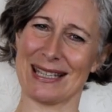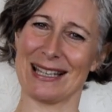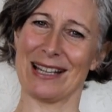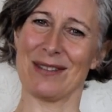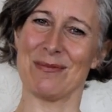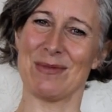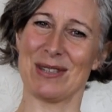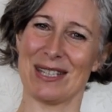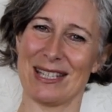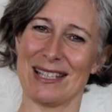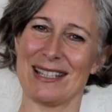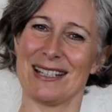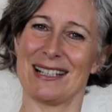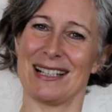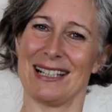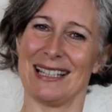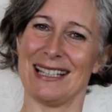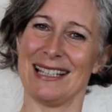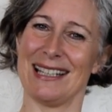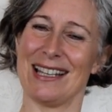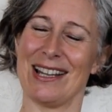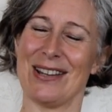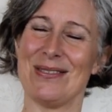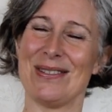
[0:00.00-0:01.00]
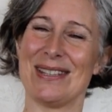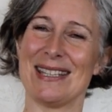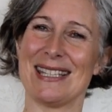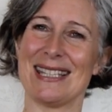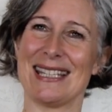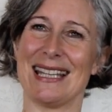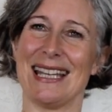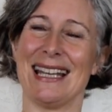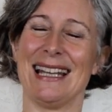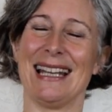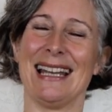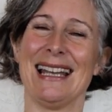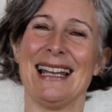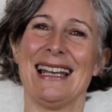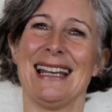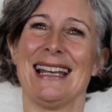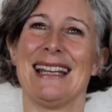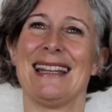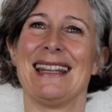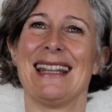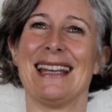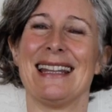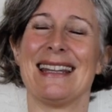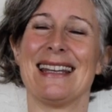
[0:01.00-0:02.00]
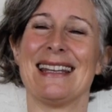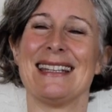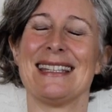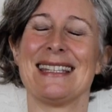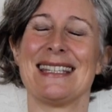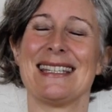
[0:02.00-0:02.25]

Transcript: And I'm certainly noticing that there's